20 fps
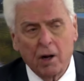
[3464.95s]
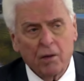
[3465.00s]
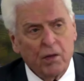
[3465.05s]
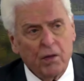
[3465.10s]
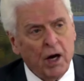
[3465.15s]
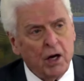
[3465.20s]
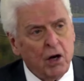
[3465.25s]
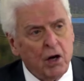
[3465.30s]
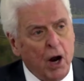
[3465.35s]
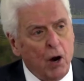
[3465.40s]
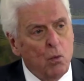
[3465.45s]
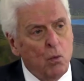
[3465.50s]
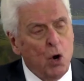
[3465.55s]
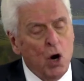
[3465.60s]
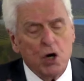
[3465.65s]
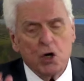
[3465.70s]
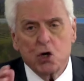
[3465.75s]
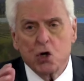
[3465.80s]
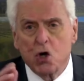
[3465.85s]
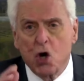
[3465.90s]
that they
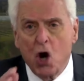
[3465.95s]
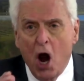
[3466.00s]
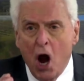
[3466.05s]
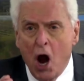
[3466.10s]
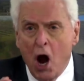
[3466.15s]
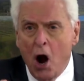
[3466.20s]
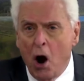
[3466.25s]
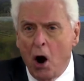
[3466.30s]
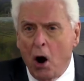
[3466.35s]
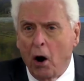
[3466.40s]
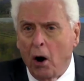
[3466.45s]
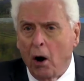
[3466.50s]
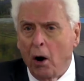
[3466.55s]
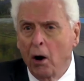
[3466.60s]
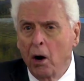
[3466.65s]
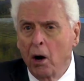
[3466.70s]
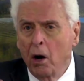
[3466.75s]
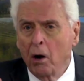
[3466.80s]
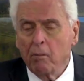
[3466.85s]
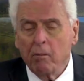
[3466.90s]
would dare
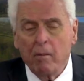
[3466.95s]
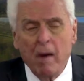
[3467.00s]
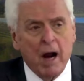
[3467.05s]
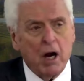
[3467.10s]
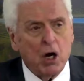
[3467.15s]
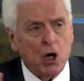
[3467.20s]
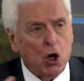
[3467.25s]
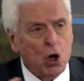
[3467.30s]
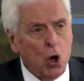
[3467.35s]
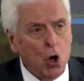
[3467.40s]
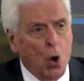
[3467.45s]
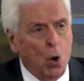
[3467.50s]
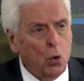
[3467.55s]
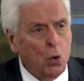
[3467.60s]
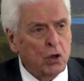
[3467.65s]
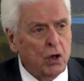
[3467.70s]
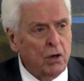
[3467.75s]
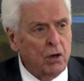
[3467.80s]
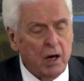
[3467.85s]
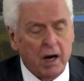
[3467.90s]
make a
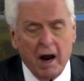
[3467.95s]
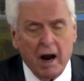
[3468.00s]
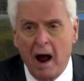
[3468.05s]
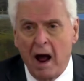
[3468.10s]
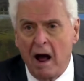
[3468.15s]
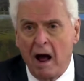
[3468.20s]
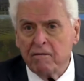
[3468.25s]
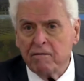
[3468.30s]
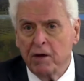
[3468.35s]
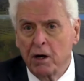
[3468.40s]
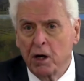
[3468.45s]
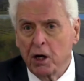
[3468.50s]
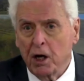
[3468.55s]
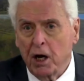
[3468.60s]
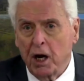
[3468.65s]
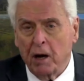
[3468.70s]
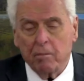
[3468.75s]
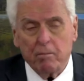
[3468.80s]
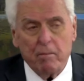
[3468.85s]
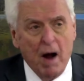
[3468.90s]
golden calf
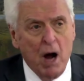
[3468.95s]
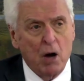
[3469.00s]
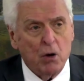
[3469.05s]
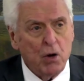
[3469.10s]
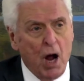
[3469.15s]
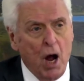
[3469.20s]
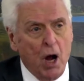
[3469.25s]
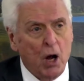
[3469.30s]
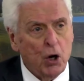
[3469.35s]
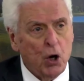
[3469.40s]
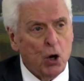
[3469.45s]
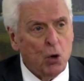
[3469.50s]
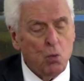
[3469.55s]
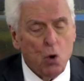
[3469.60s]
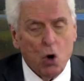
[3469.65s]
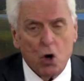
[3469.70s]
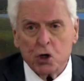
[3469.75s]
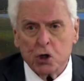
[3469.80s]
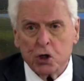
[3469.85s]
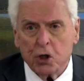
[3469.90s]
and bow down and
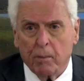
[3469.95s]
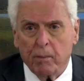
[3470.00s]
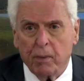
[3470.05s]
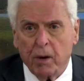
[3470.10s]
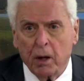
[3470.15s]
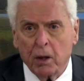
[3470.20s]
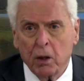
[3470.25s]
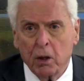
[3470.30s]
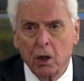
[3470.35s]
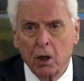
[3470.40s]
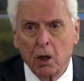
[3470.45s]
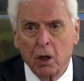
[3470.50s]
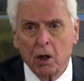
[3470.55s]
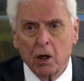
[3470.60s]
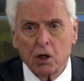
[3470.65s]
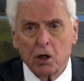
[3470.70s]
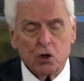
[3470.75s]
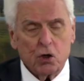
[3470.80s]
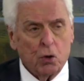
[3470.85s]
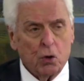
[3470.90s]
worship it.
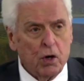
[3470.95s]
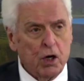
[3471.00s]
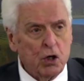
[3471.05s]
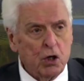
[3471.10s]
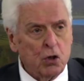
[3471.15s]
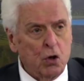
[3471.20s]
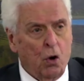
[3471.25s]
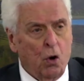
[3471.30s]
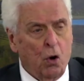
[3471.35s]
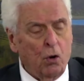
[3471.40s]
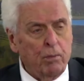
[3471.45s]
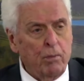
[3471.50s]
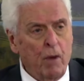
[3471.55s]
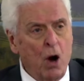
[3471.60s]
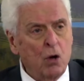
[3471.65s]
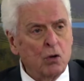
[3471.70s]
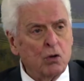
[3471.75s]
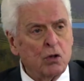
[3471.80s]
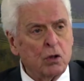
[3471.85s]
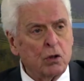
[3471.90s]
So he told
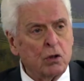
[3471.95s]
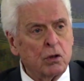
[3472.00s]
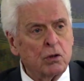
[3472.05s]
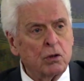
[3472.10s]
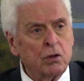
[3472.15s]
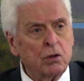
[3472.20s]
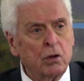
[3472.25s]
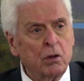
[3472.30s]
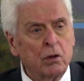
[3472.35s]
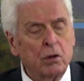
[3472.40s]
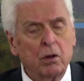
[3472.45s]
Moses,